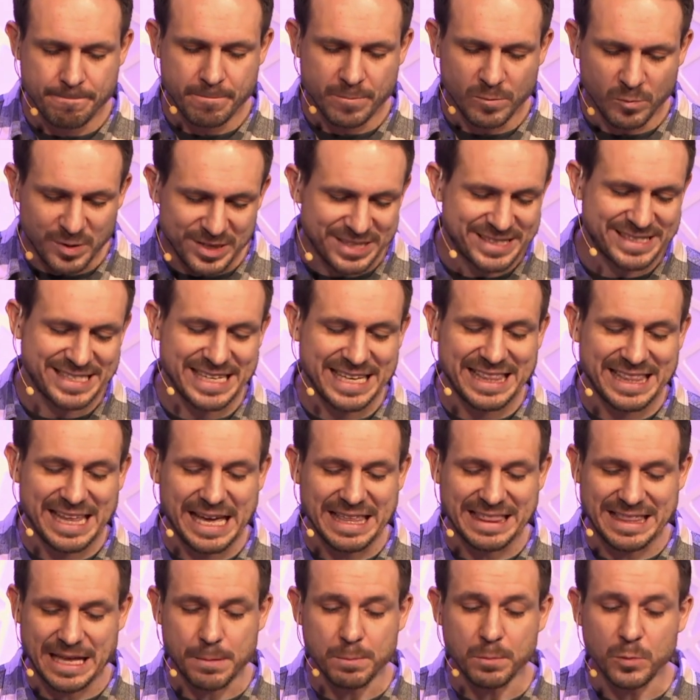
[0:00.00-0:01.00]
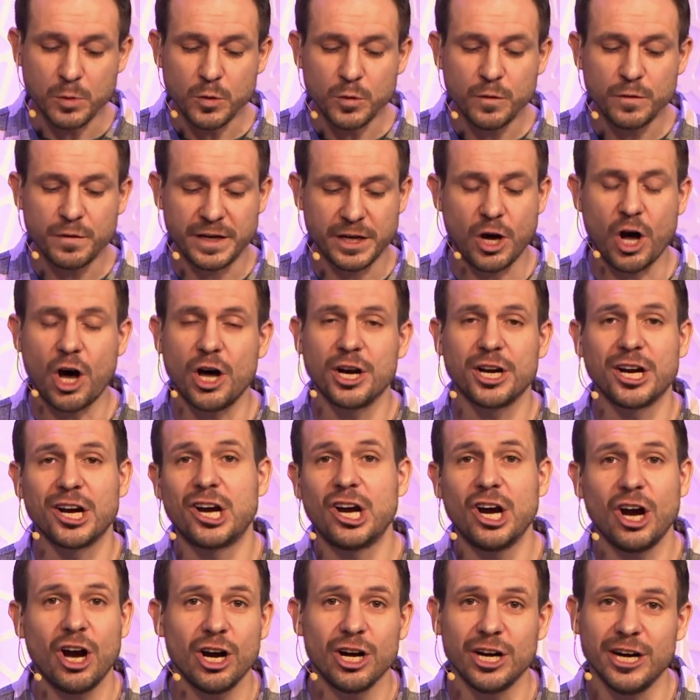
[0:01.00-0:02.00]
We see they move it on a
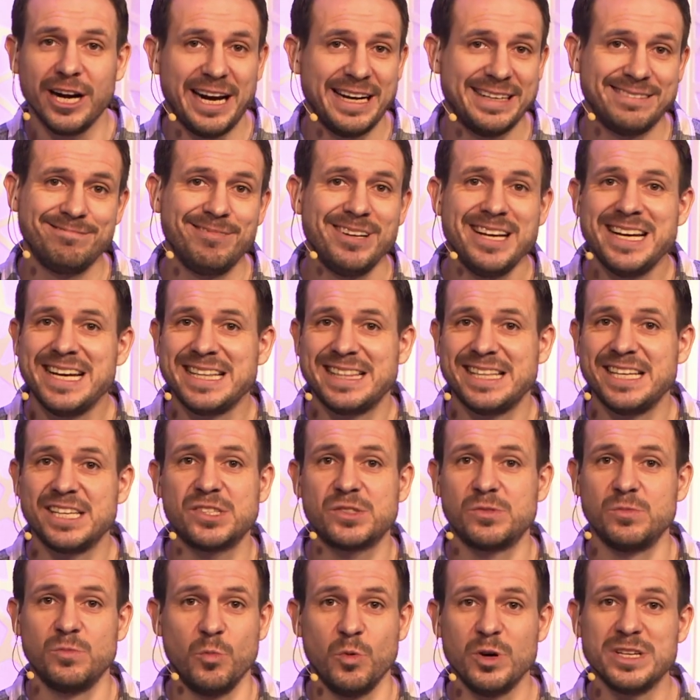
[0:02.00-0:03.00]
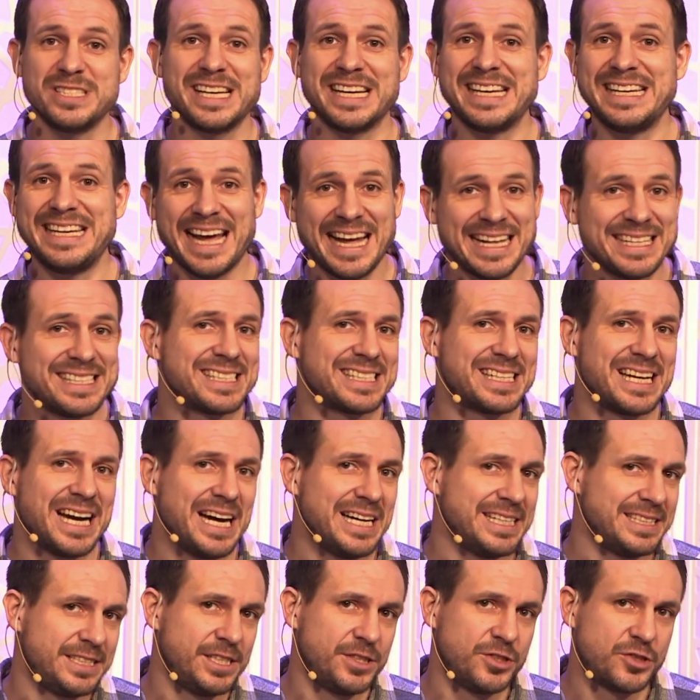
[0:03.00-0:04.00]
cart, and this was against
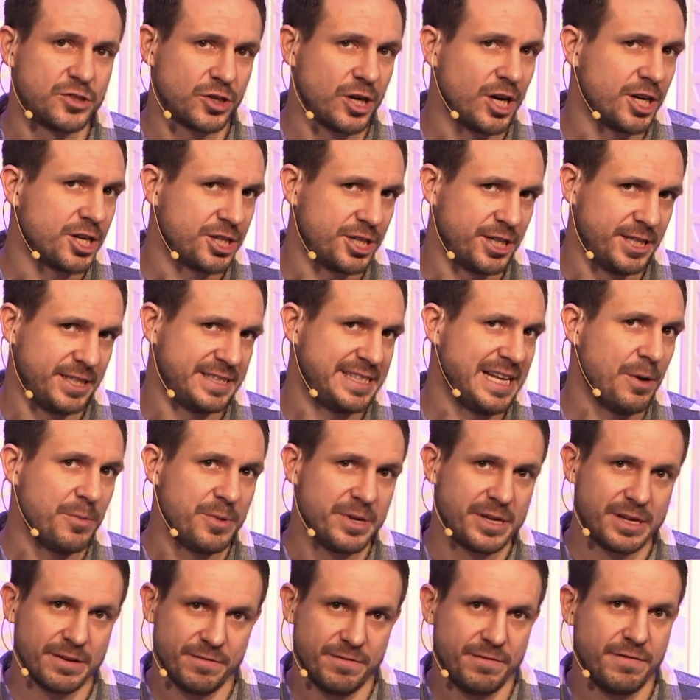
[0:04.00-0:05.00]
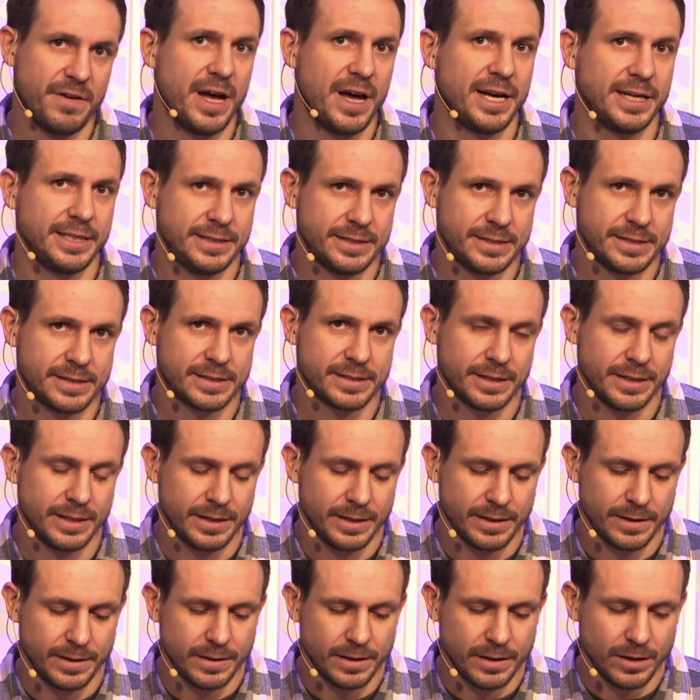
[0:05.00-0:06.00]
God's instructions that we can find
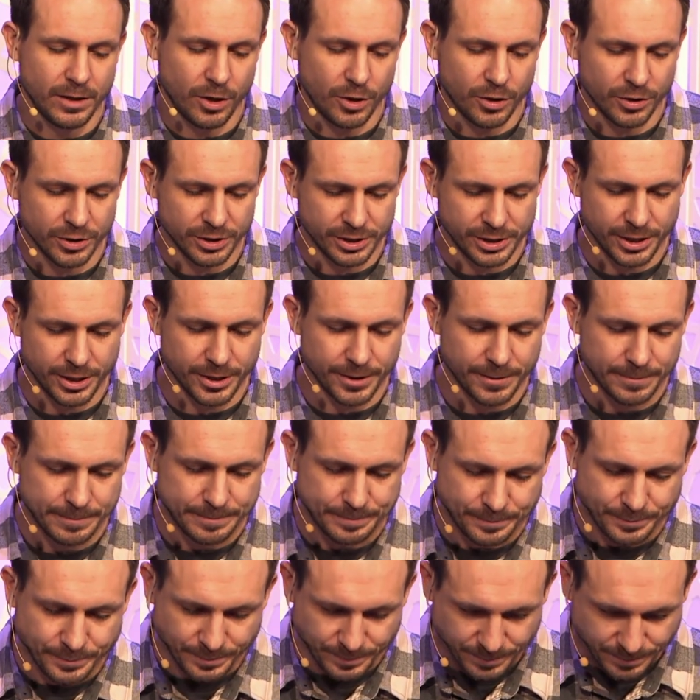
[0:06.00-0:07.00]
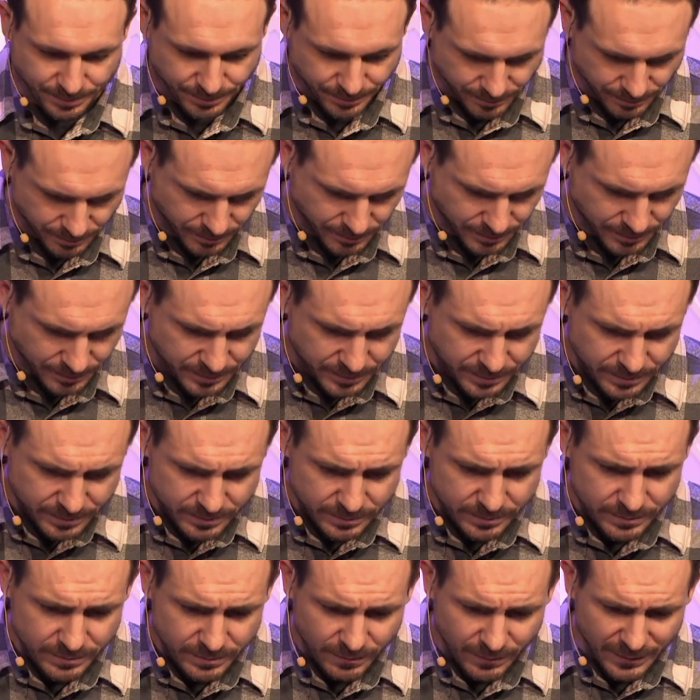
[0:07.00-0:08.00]
earlier.
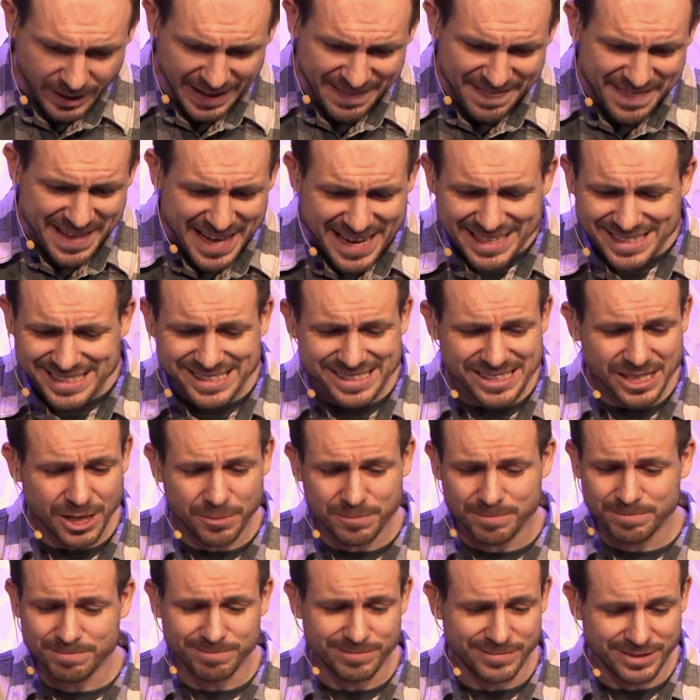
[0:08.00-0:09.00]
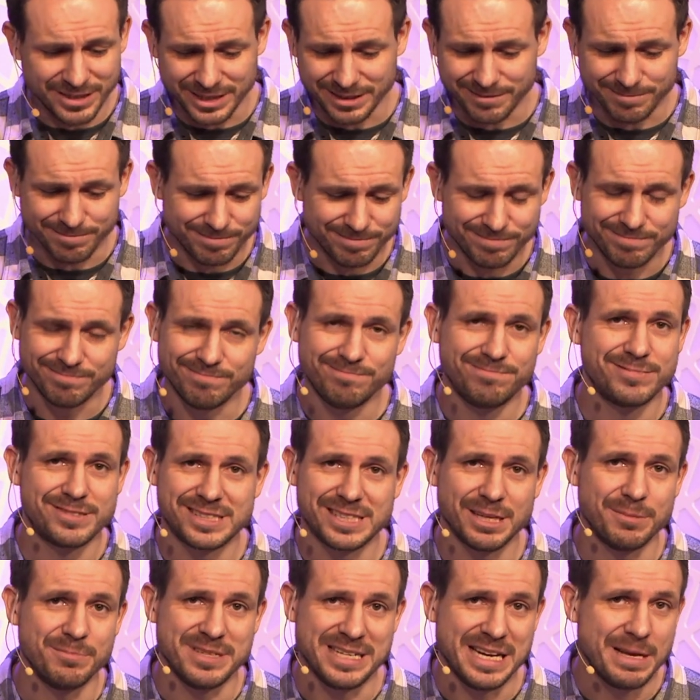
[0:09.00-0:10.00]
And then some
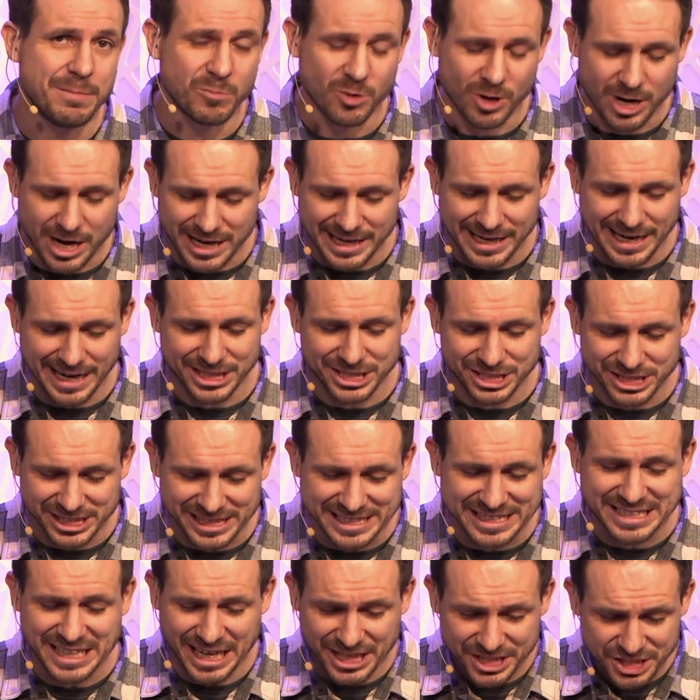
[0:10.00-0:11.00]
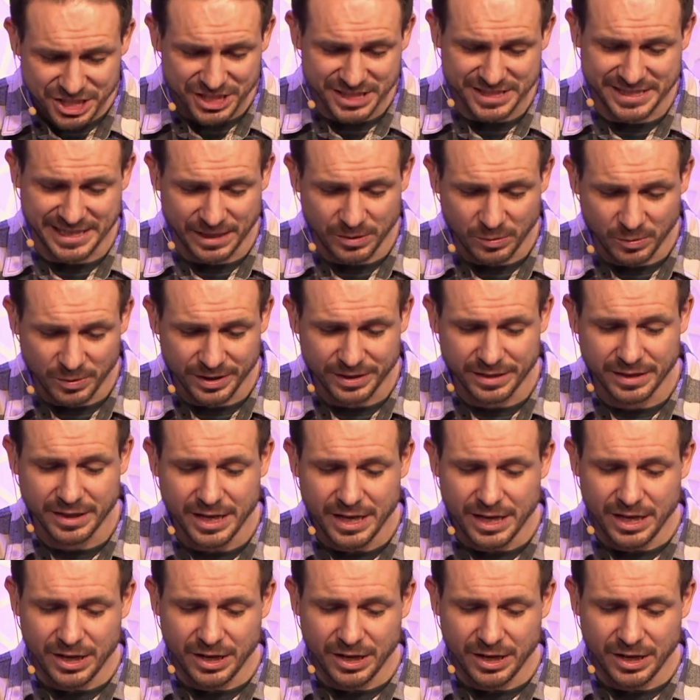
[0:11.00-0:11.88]
Nimrod actually touches it, with